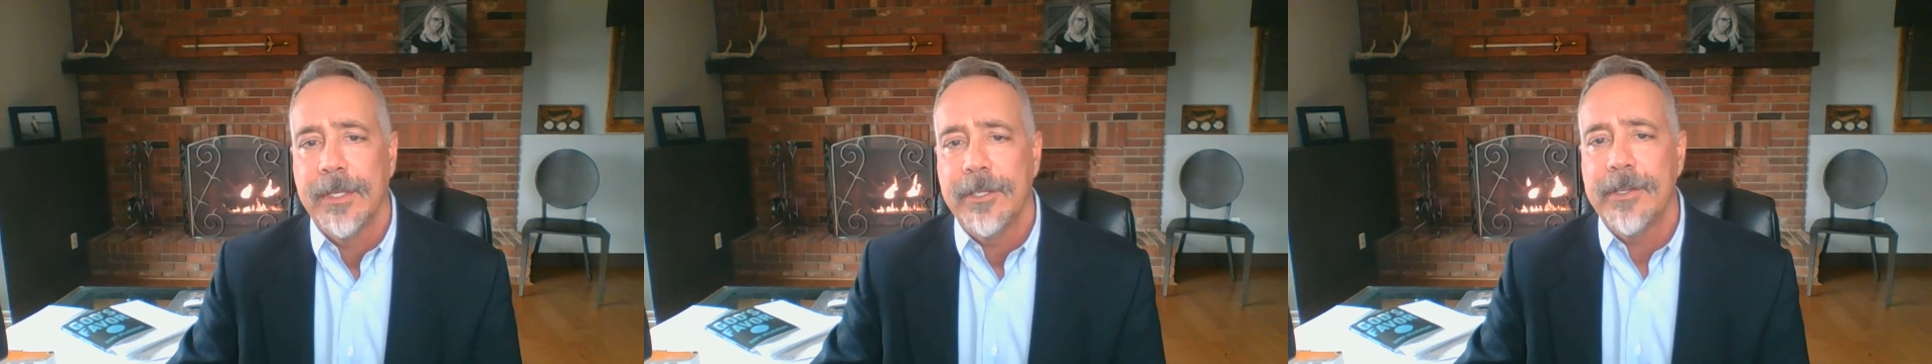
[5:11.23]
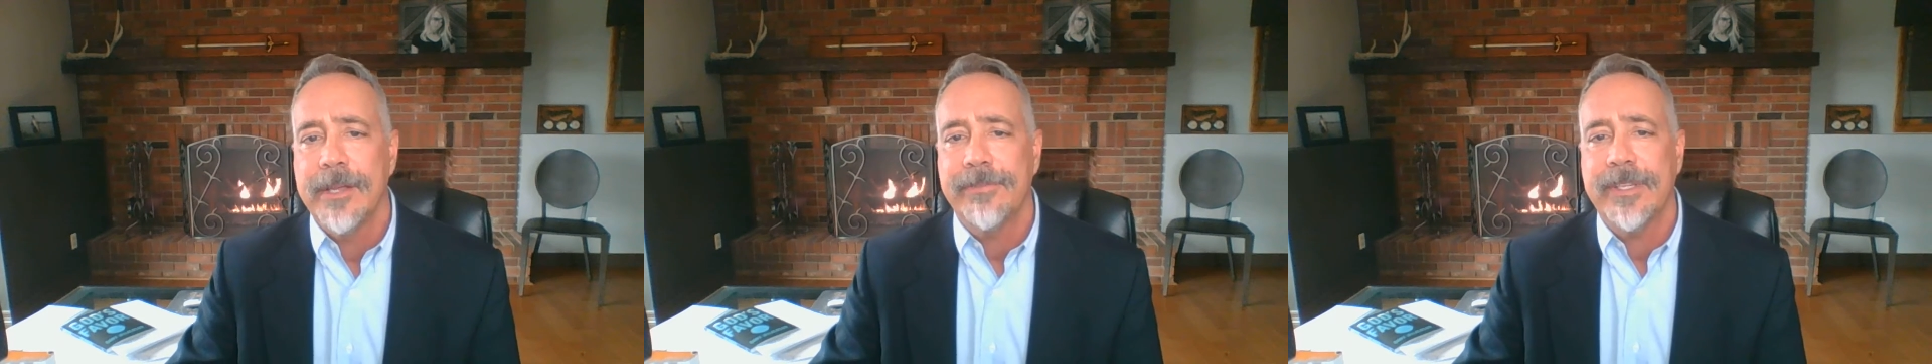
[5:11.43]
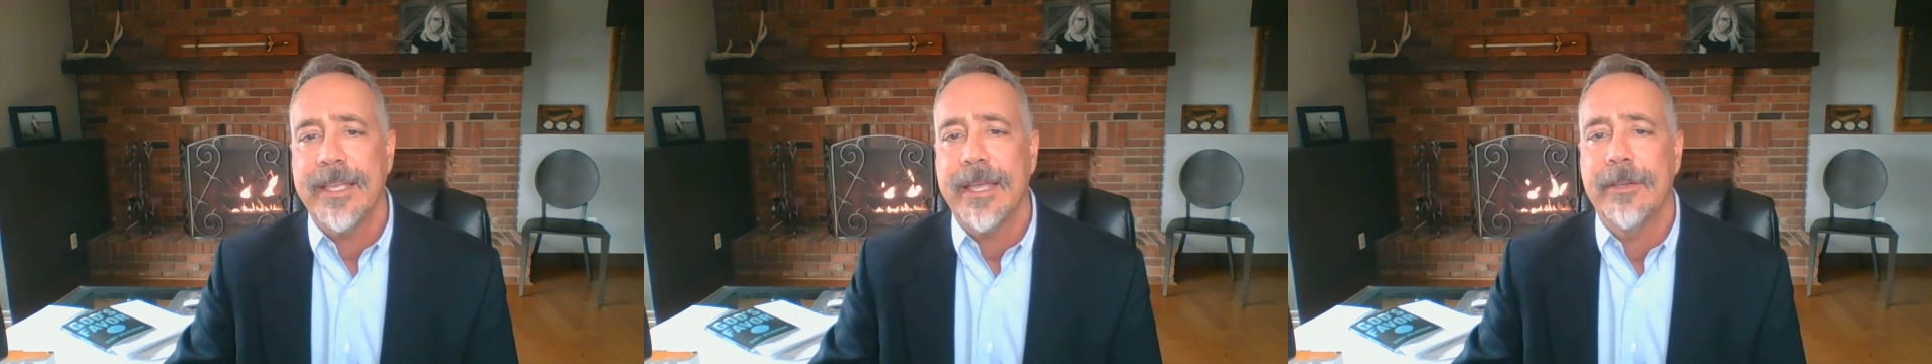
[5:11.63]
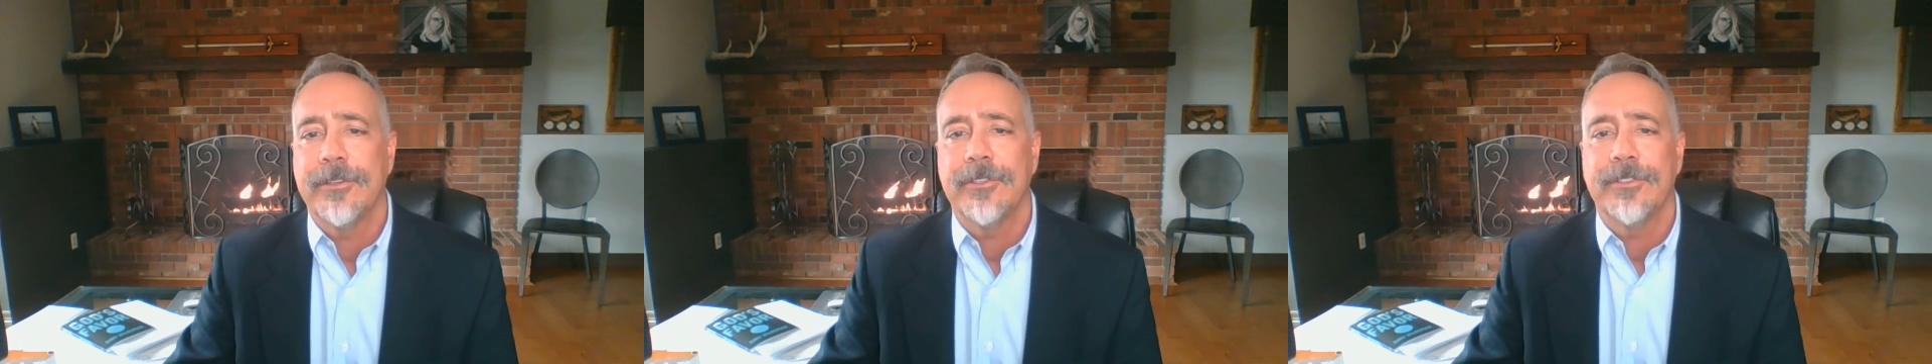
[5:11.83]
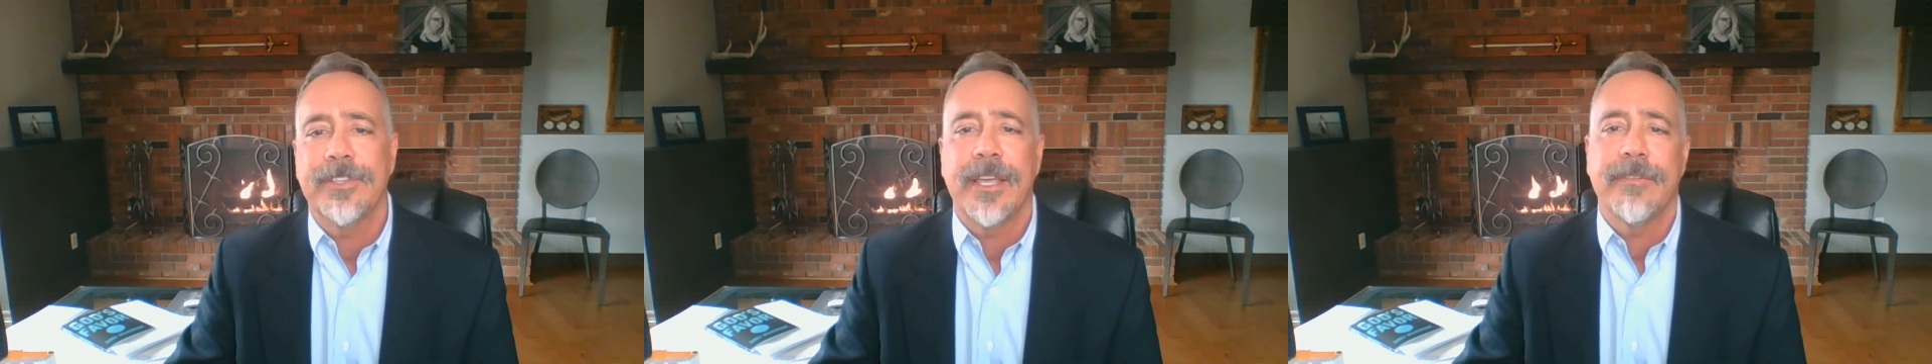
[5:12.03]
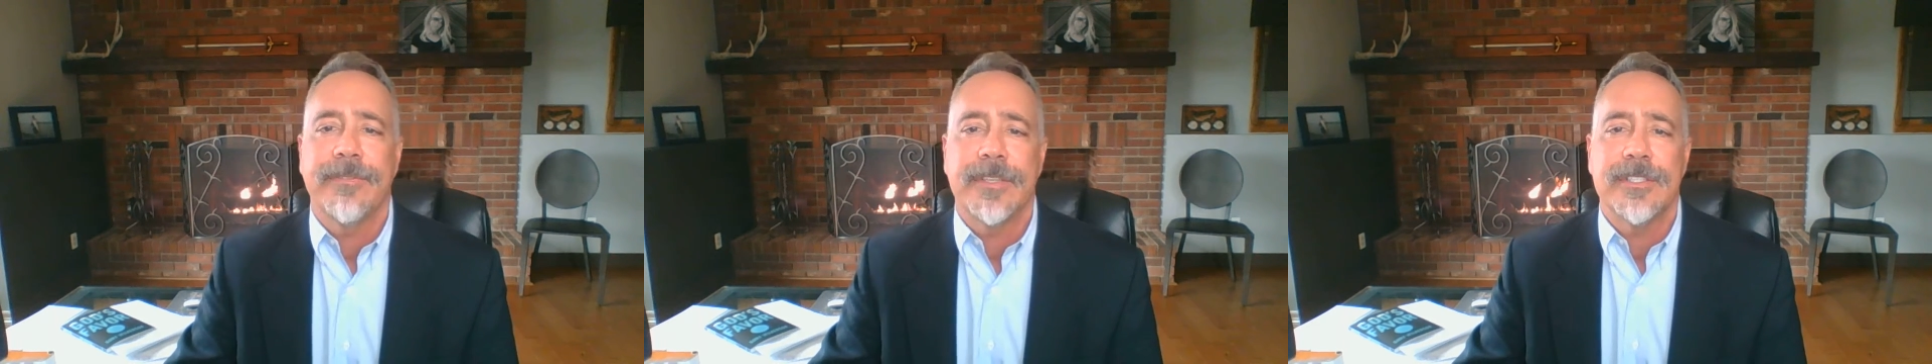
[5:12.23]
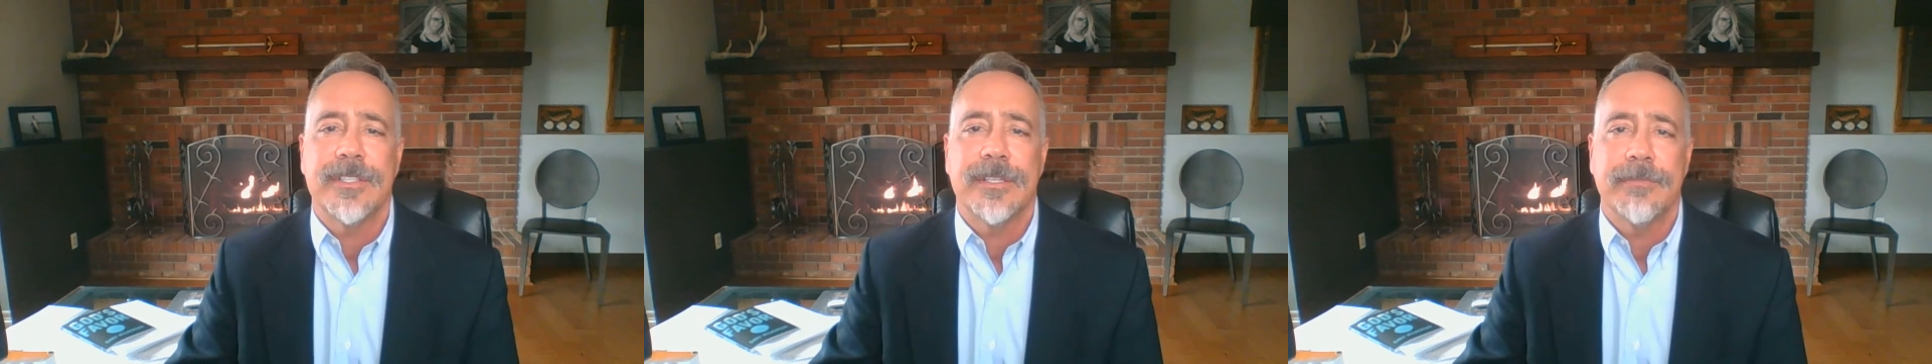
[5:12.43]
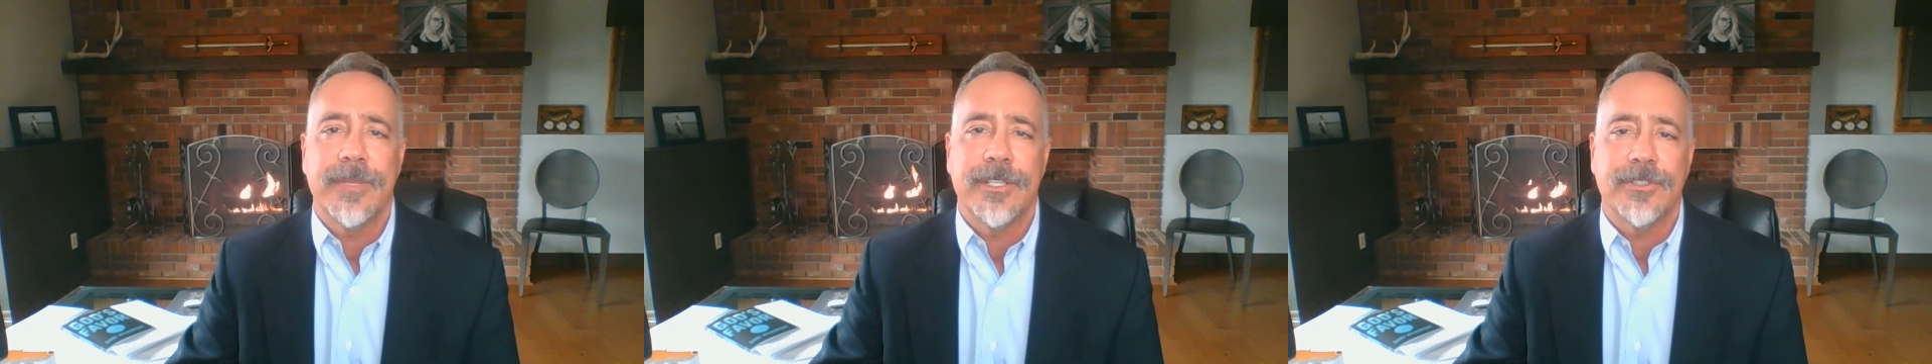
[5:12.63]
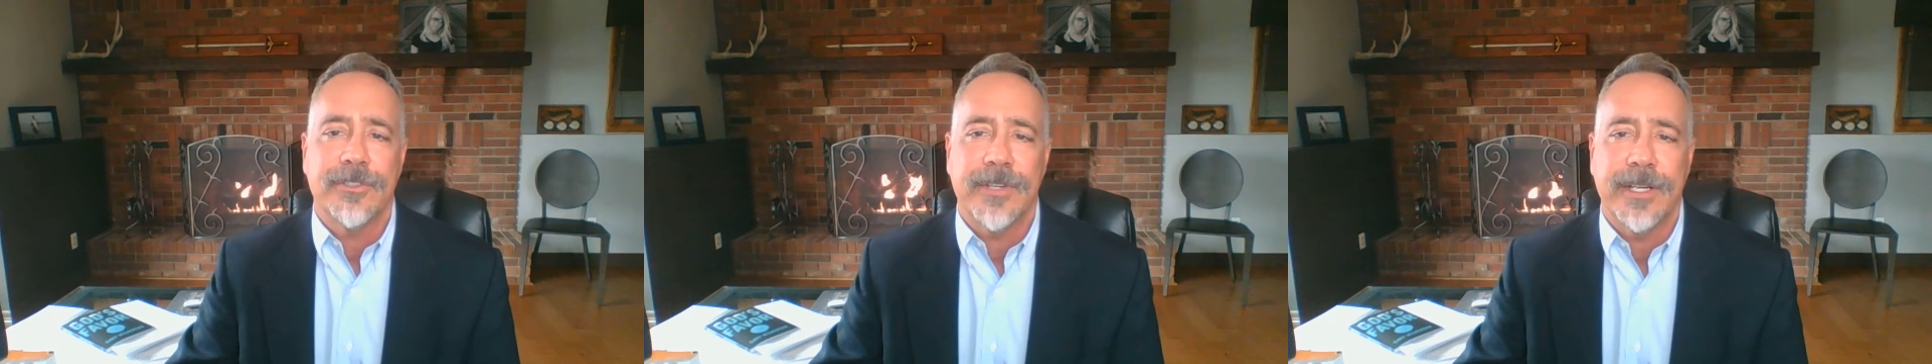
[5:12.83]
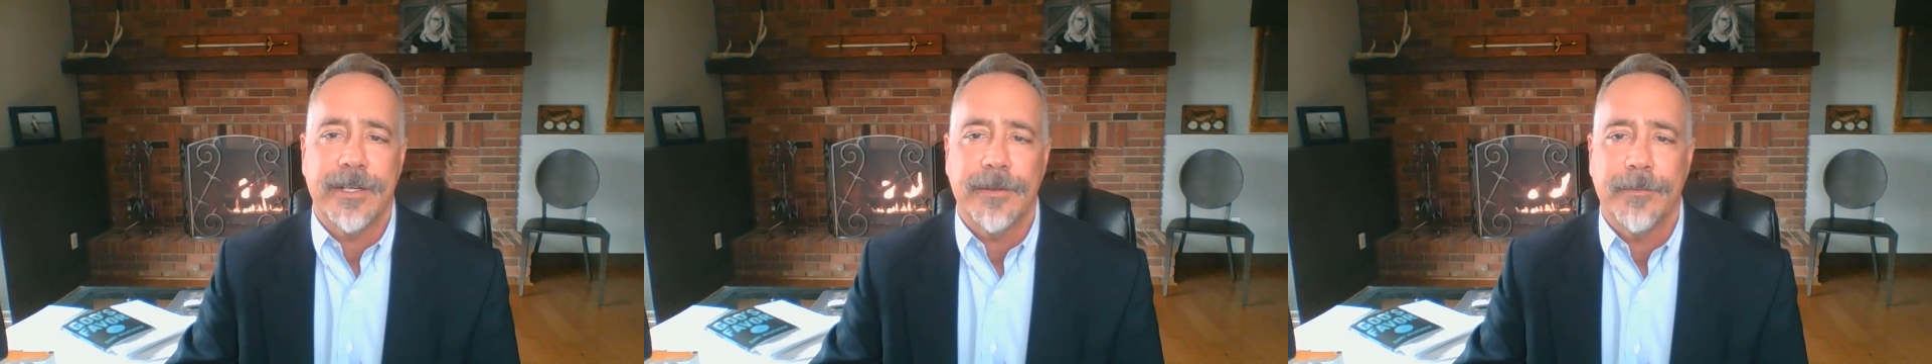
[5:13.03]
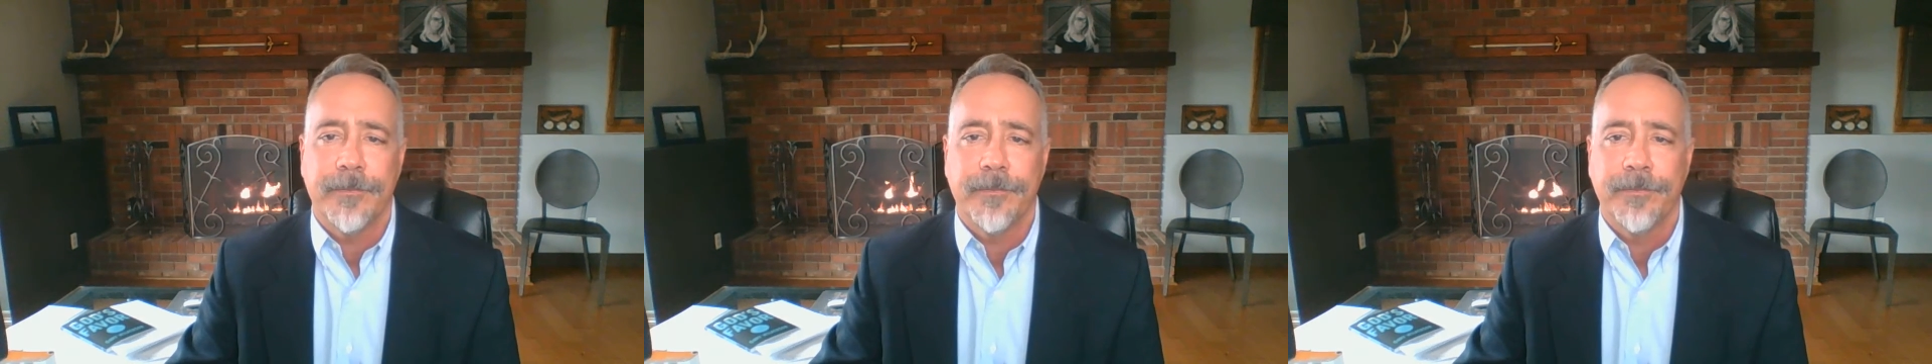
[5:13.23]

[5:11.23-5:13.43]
You have to count yourself as an administrator